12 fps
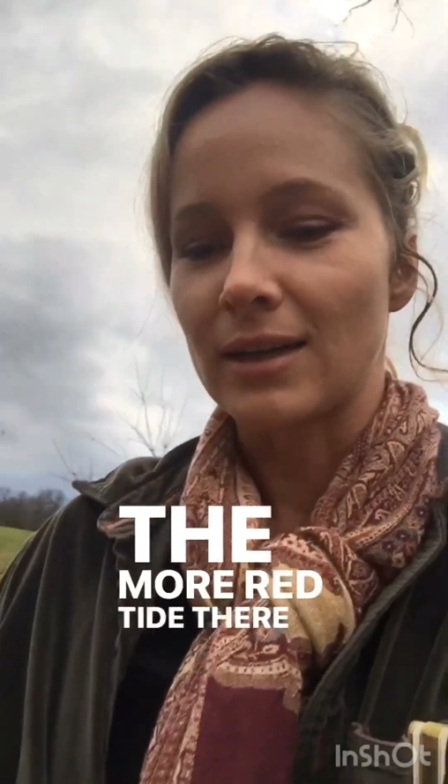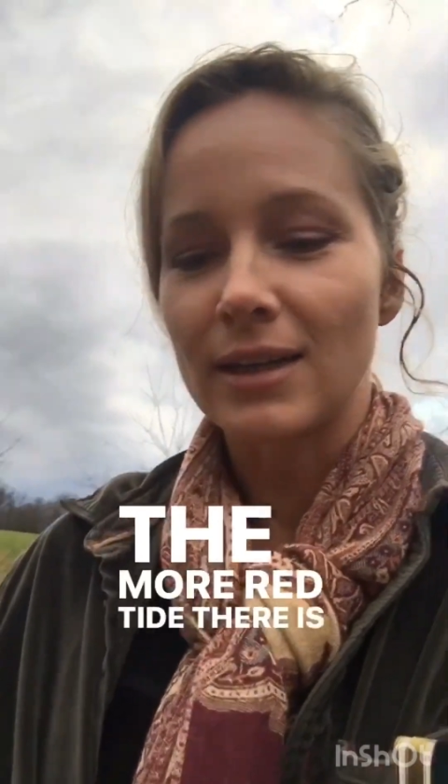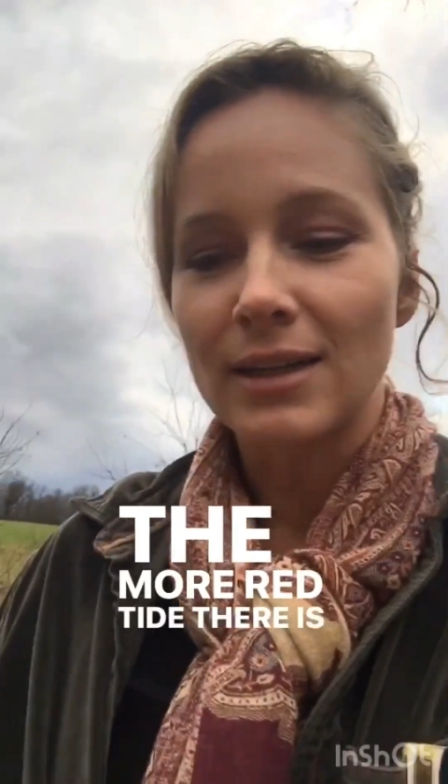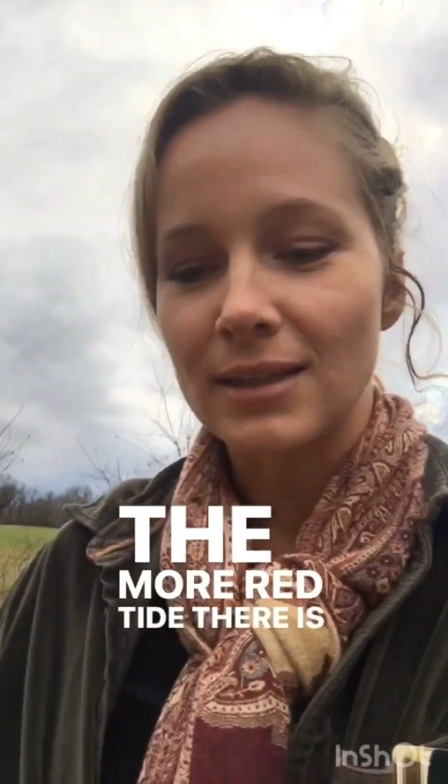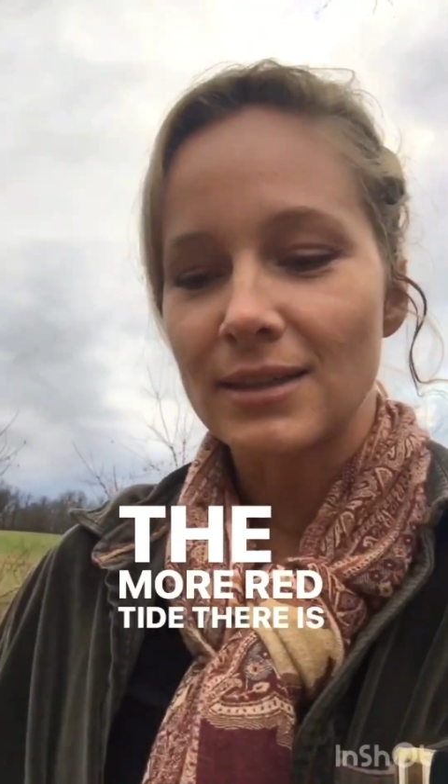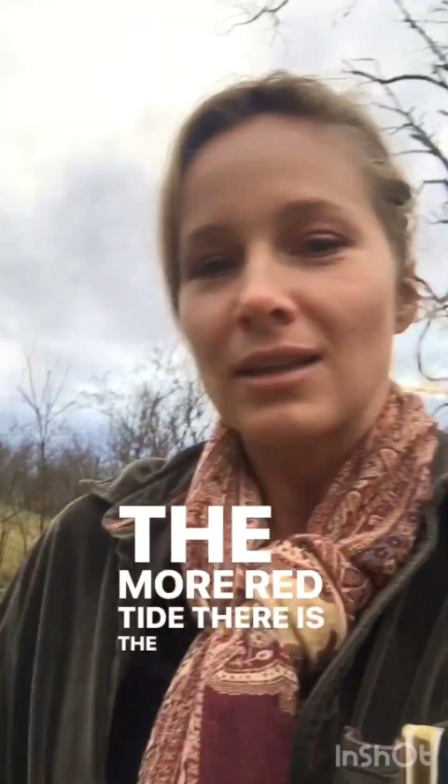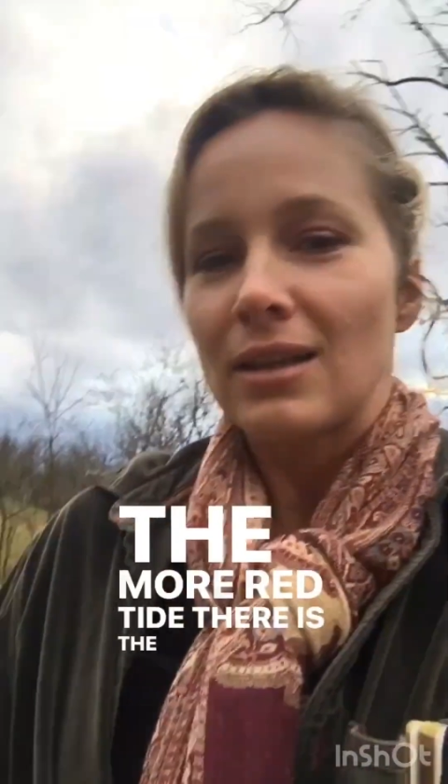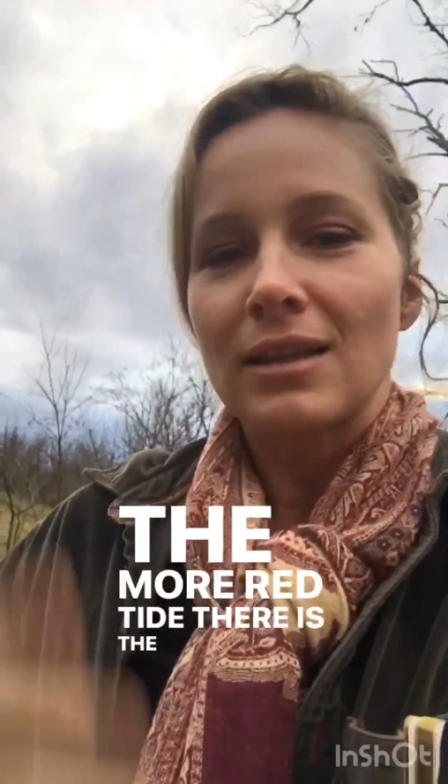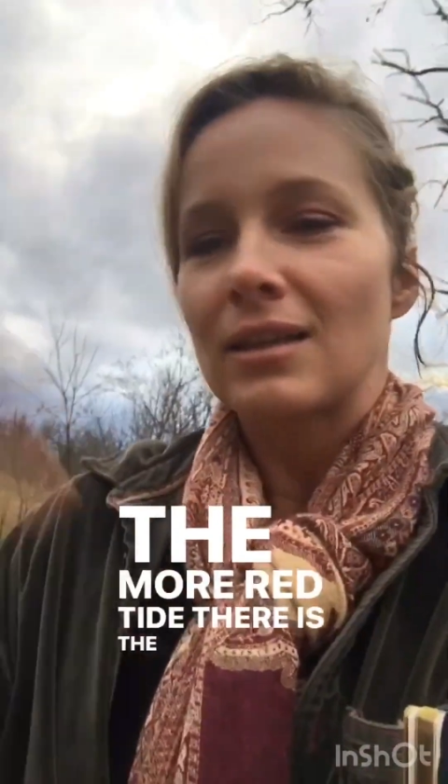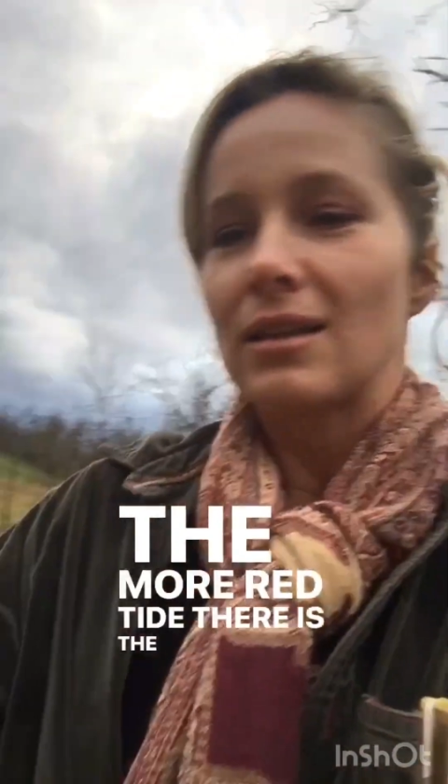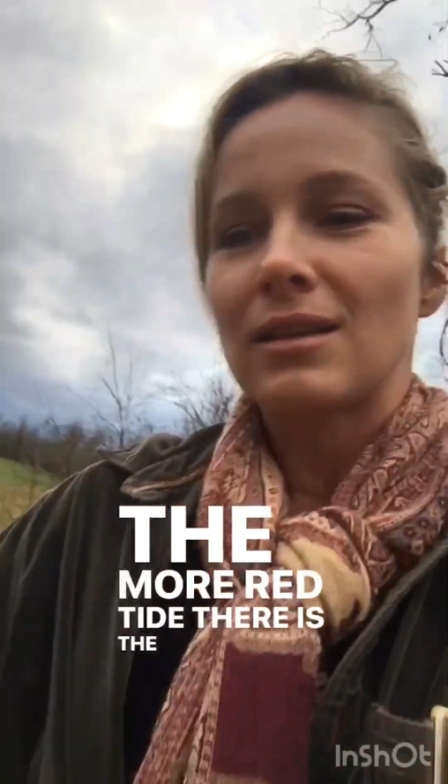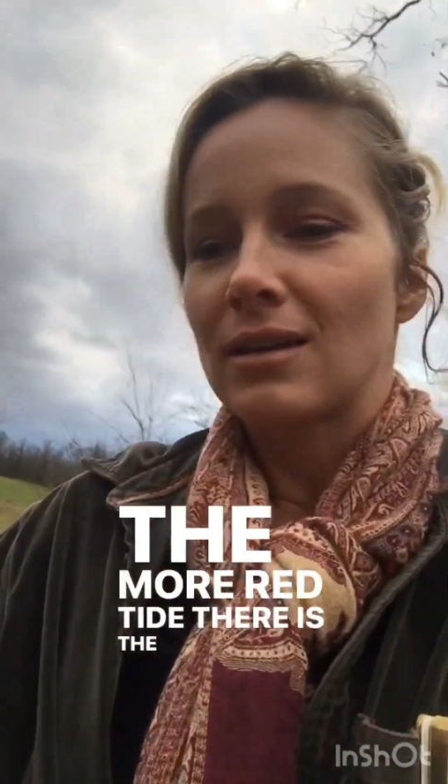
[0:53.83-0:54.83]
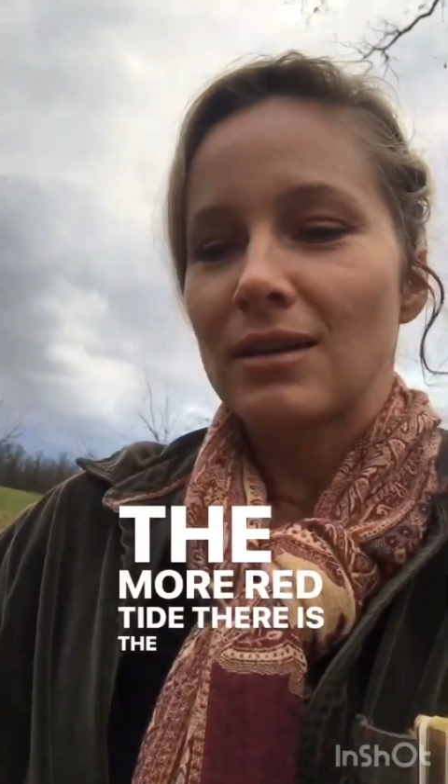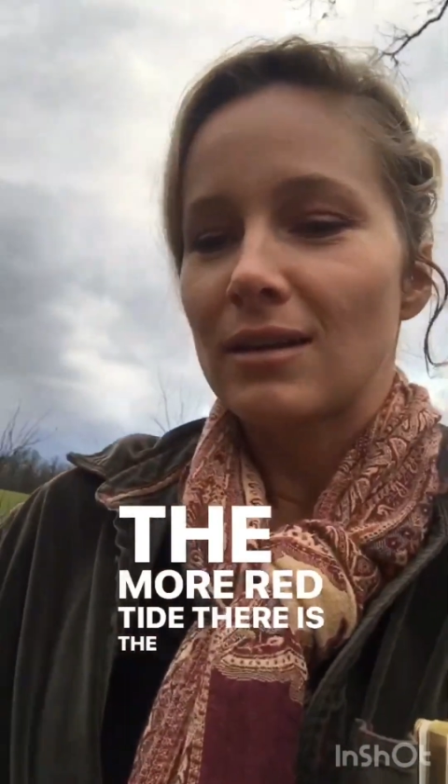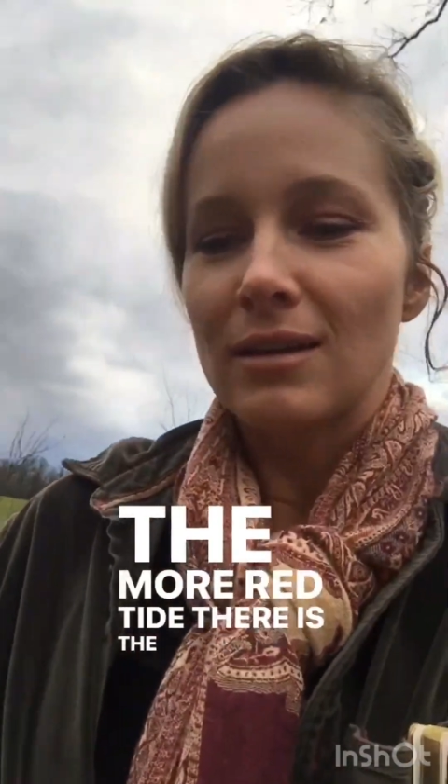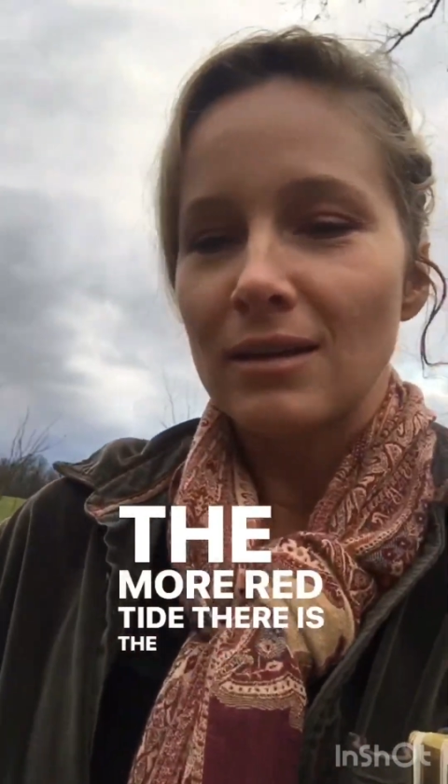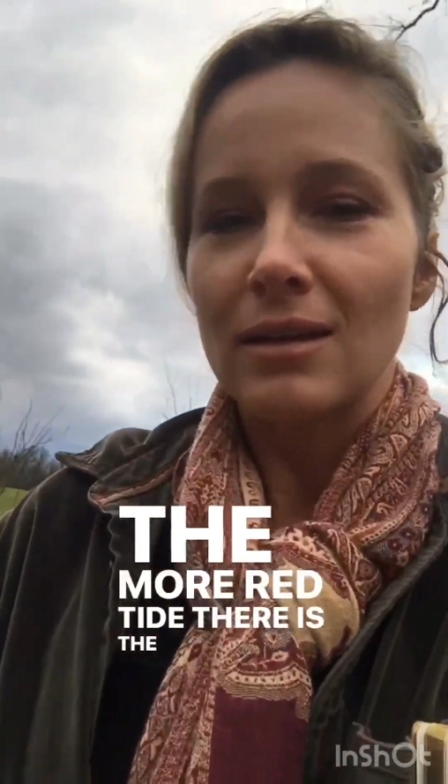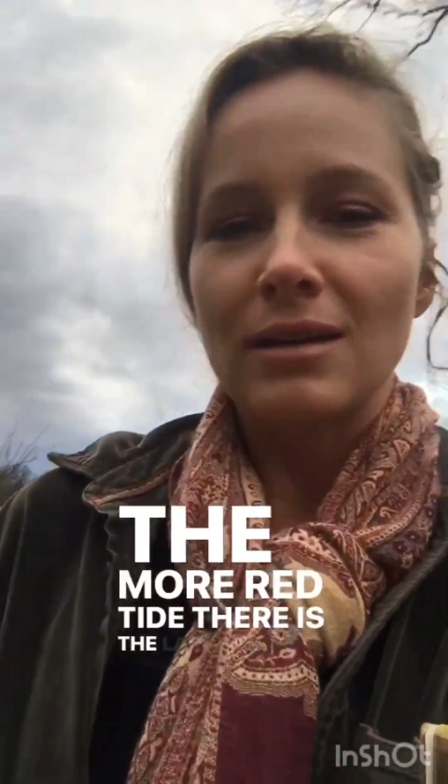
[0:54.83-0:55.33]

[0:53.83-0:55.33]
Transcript: is, the